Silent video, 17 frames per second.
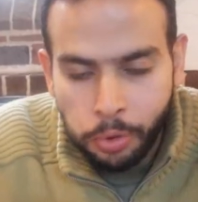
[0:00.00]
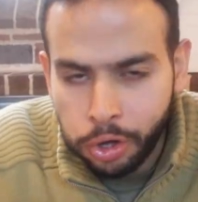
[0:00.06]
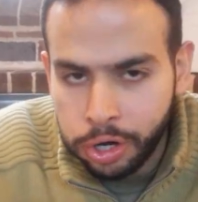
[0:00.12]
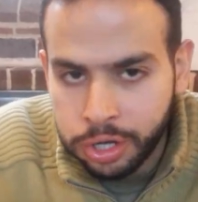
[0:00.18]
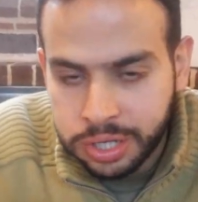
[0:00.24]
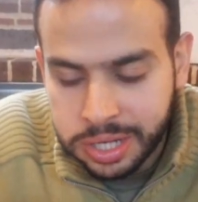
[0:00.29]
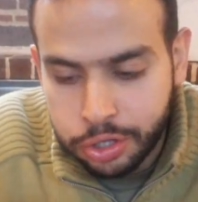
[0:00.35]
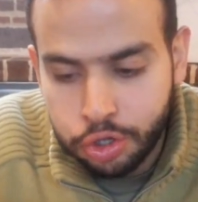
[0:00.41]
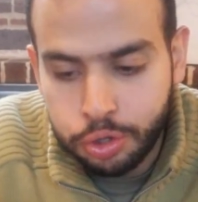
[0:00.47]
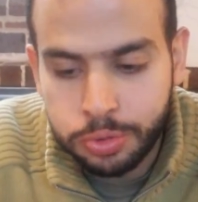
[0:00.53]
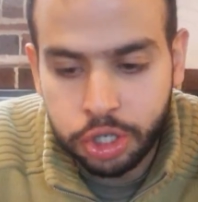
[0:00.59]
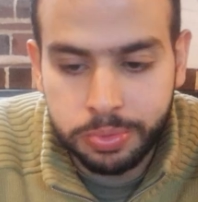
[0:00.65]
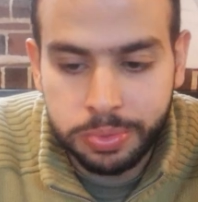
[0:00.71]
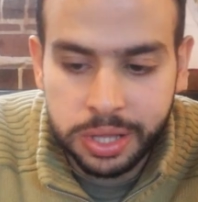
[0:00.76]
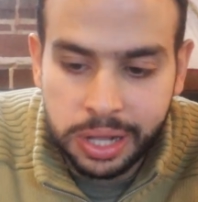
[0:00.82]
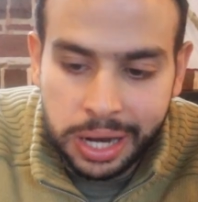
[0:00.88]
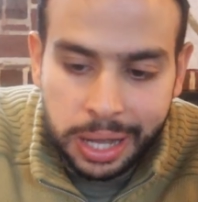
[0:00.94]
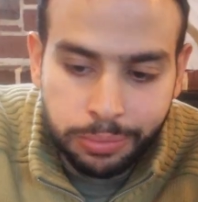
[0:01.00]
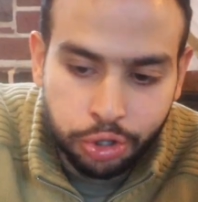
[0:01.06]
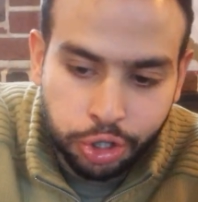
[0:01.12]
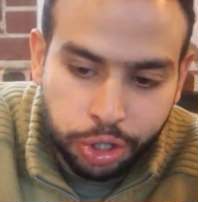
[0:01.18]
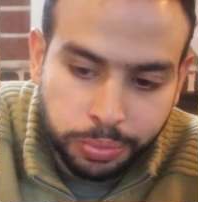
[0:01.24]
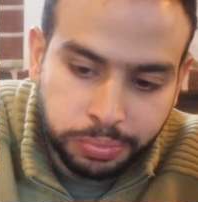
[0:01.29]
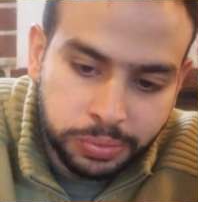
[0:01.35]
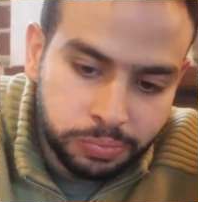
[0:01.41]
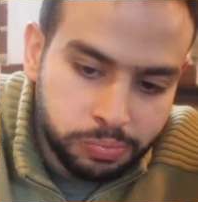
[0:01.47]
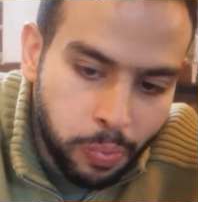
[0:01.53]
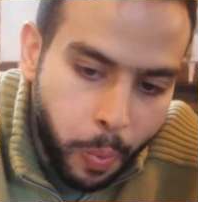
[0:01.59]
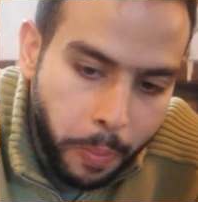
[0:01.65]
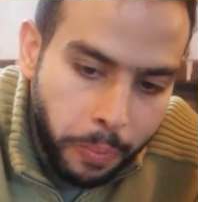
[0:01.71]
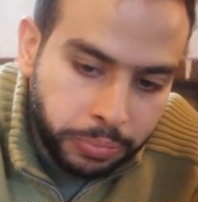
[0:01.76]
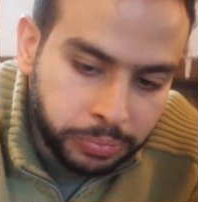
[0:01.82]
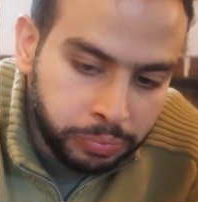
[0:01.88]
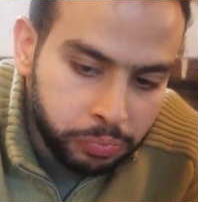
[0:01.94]
not gonna say too much about the lamb chop.
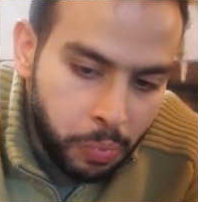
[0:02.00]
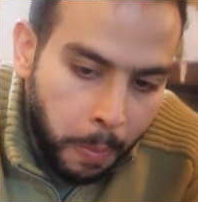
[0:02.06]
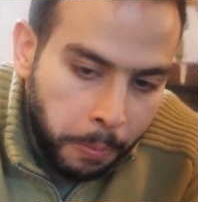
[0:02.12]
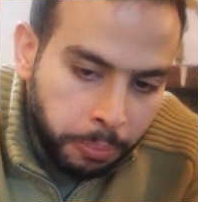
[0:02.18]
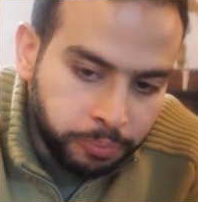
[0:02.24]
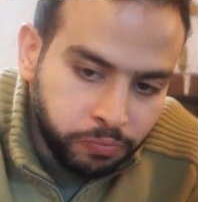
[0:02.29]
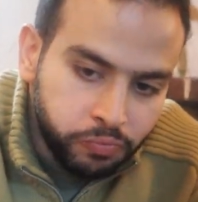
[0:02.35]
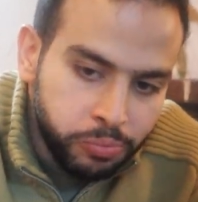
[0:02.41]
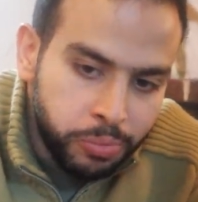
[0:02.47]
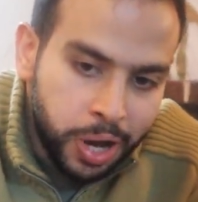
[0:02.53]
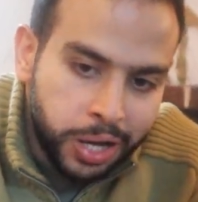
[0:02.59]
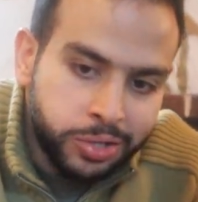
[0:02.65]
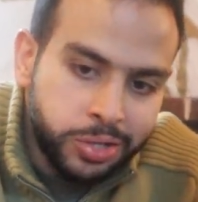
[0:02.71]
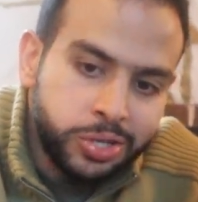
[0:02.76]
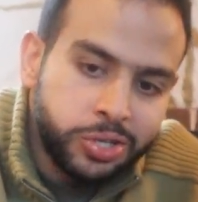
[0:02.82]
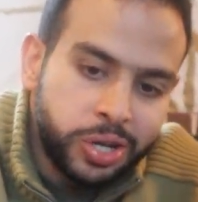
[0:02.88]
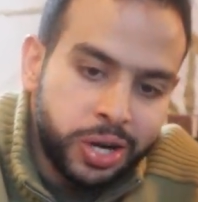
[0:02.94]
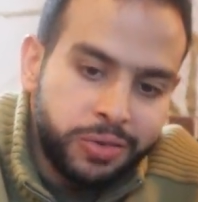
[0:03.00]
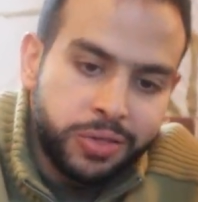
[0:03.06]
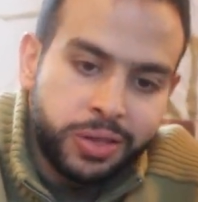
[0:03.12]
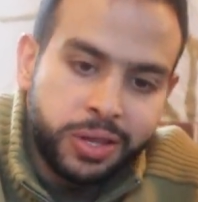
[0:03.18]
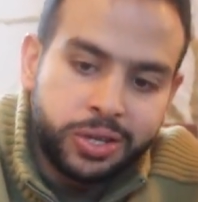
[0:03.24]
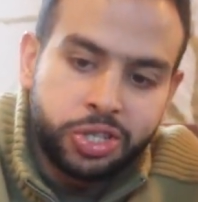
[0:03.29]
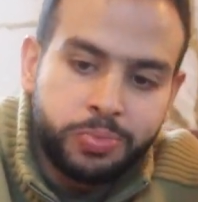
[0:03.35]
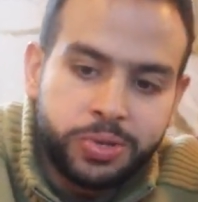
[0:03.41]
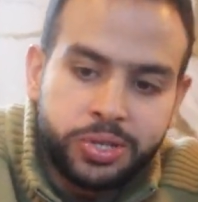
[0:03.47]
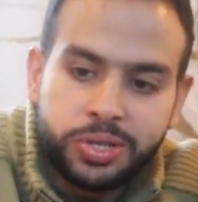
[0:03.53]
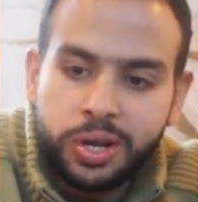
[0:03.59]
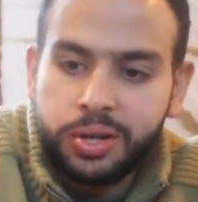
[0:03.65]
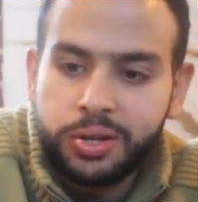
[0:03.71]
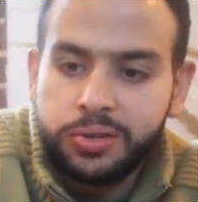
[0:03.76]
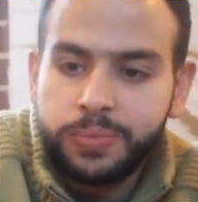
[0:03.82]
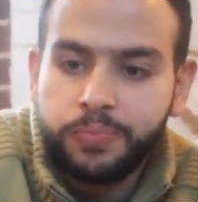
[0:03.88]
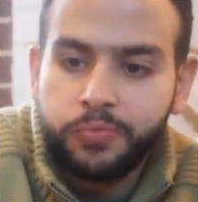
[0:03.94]
Mahathir said everything that needs to be
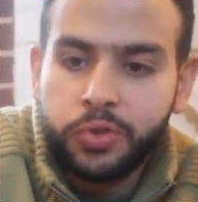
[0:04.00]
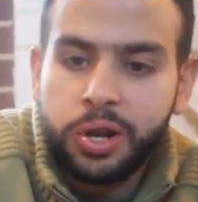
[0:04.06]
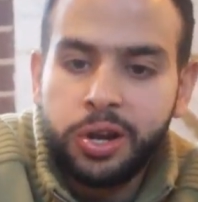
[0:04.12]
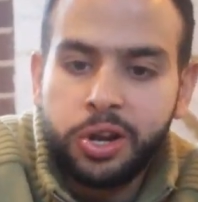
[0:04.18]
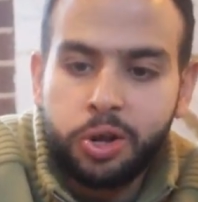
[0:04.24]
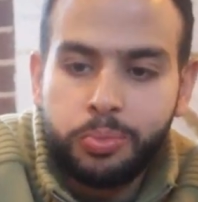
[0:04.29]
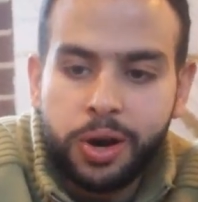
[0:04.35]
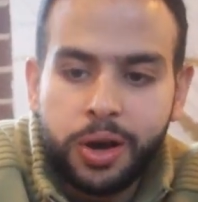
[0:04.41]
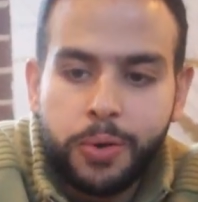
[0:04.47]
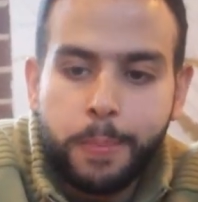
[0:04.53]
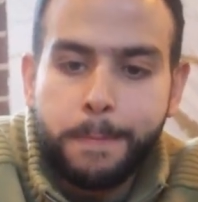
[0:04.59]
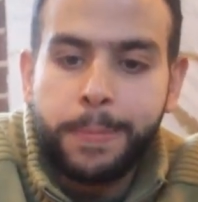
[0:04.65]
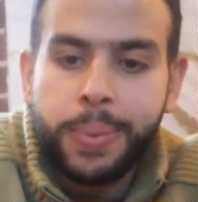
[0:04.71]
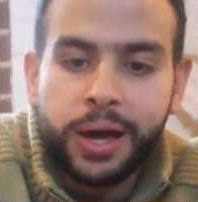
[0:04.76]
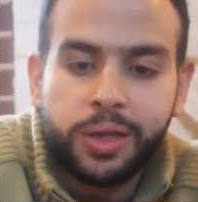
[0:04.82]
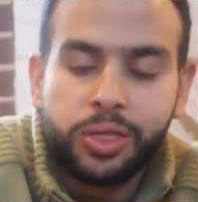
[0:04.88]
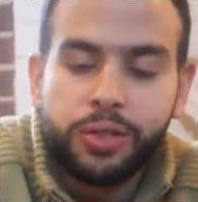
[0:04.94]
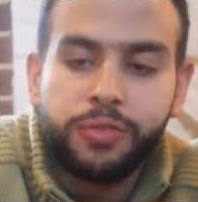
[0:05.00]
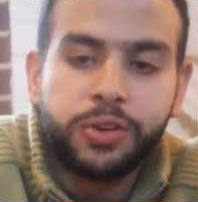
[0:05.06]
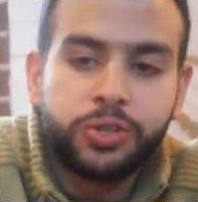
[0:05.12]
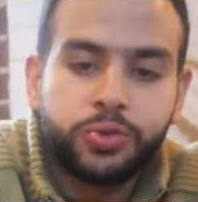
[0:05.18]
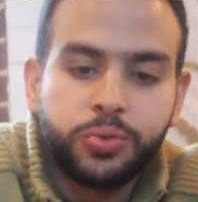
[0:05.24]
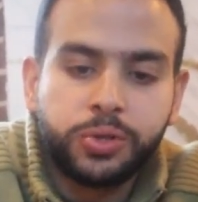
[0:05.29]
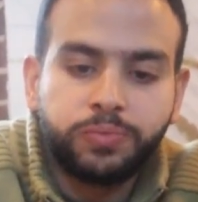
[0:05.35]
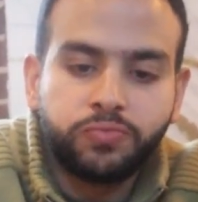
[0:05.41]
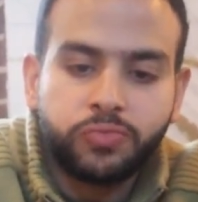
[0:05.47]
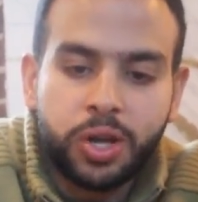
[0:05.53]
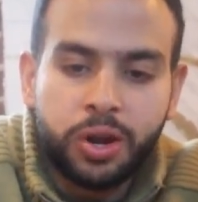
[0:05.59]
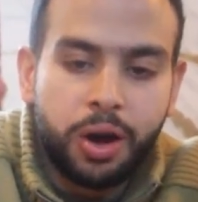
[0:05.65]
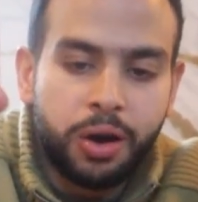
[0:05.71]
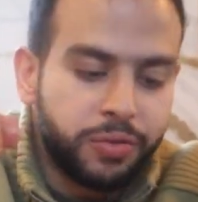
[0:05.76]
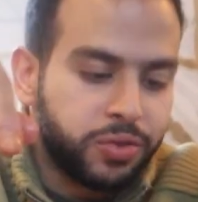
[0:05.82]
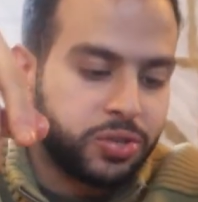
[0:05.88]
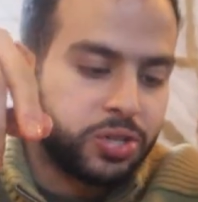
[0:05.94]
said clearly by banging the first one and
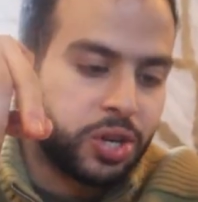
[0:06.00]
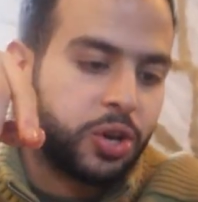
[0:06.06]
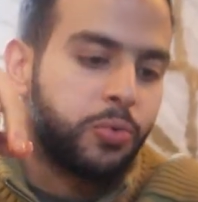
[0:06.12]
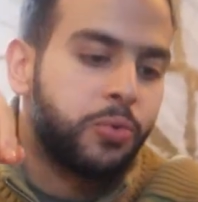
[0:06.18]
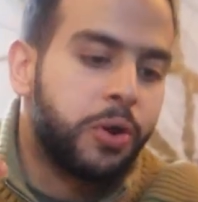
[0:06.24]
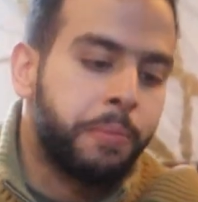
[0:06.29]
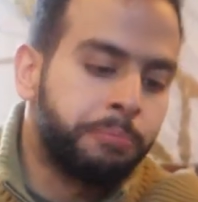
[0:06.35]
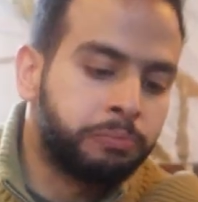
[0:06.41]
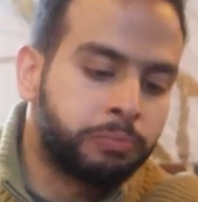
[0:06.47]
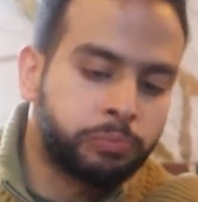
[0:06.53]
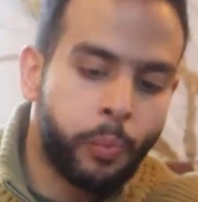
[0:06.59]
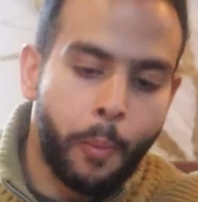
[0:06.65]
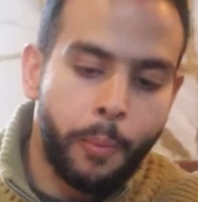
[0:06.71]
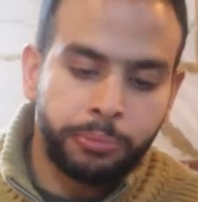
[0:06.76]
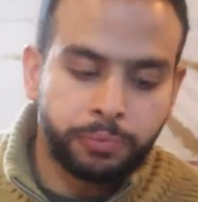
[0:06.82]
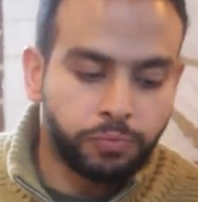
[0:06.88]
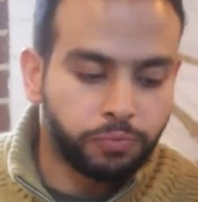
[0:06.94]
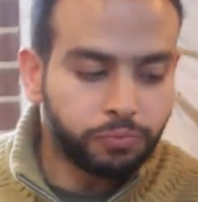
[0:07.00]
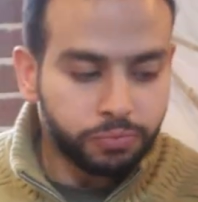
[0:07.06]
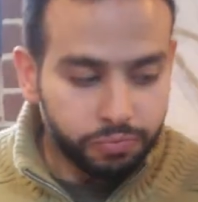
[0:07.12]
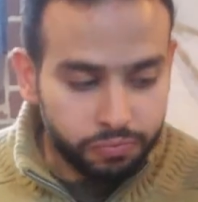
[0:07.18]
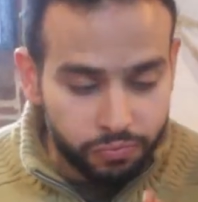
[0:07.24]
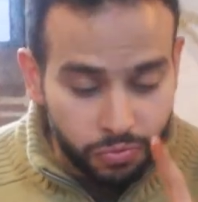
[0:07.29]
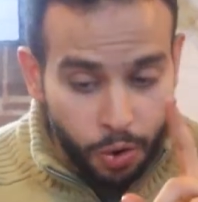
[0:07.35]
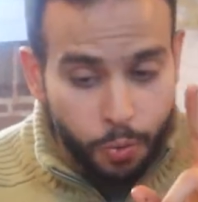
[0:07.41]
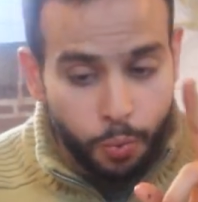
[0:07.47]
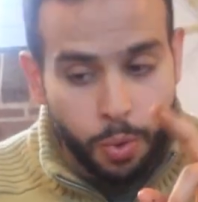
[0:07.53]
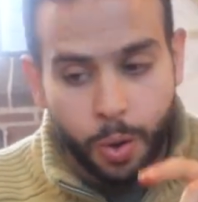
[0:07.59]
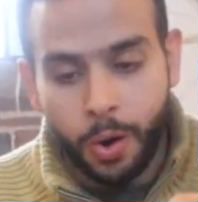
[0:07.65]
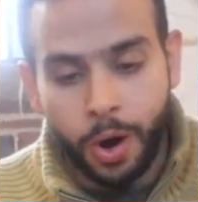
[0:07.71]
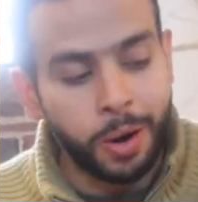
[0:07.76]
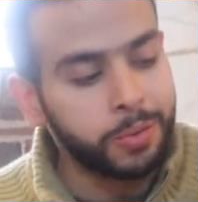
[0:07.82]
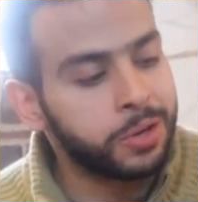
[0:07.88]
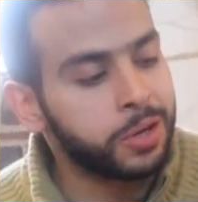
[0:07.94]
half the second one. Well,
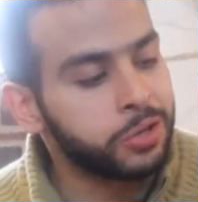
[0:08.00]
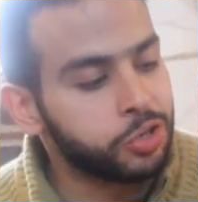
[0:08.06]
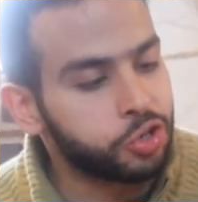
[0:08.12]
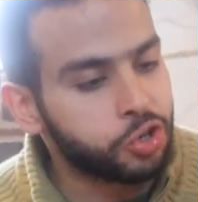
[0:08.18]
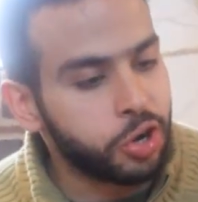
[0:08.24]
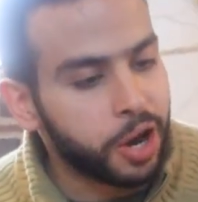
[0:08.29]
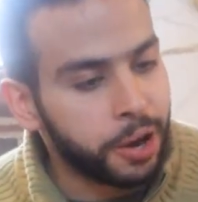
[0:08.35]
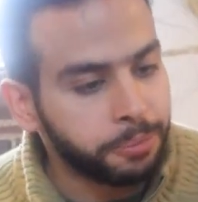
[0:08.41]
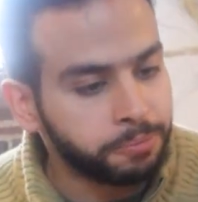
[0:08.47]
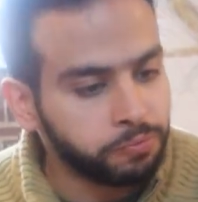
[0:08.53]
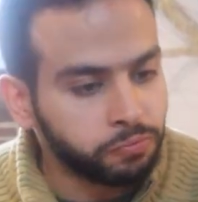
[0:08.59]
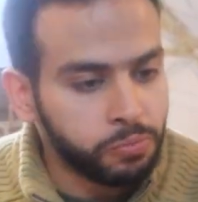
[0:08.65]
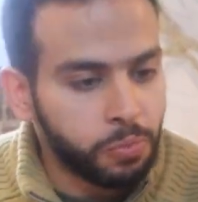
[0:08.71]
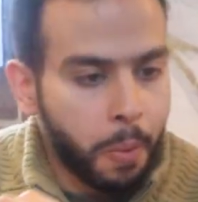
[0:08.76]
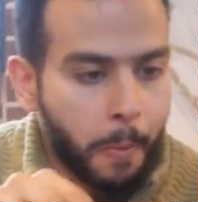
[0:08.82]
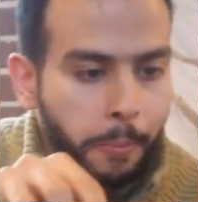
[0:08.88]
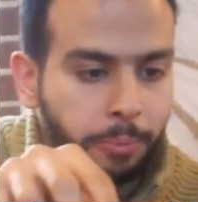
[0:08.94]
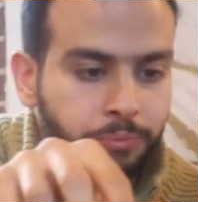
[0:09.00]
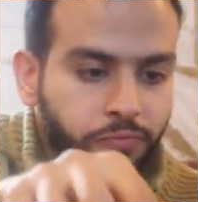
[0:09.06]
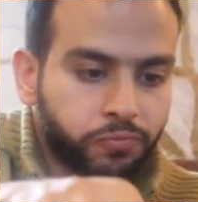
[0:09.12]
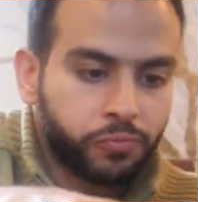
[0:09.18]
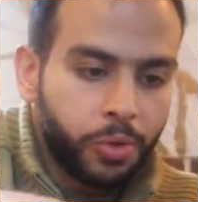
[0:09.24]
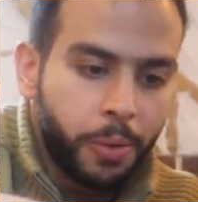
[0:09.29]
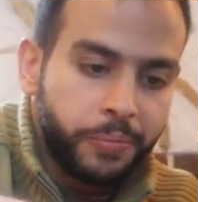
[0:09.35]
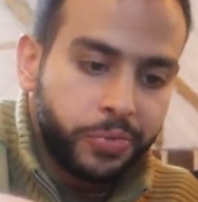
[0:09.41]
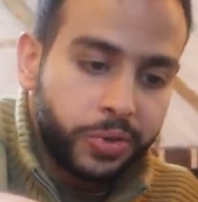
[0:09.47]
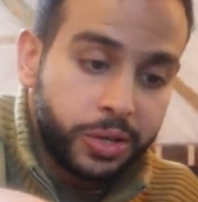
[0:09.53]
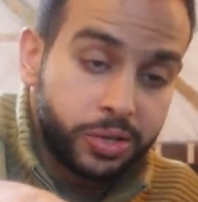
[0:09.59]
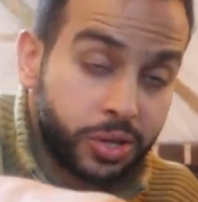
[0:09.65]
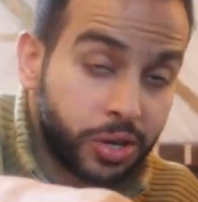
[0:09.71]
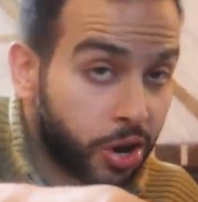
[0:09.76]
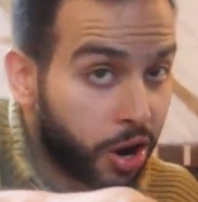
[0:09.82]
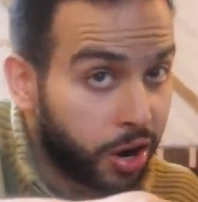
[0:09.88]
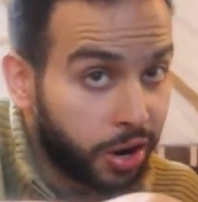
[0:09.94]
what I'm keen to try is the
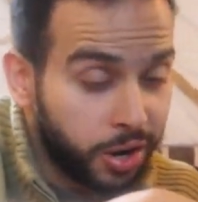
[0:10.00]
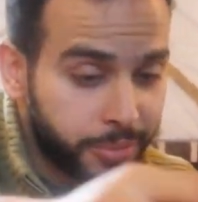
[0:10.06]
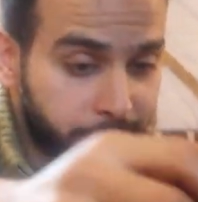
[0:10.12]
nihari,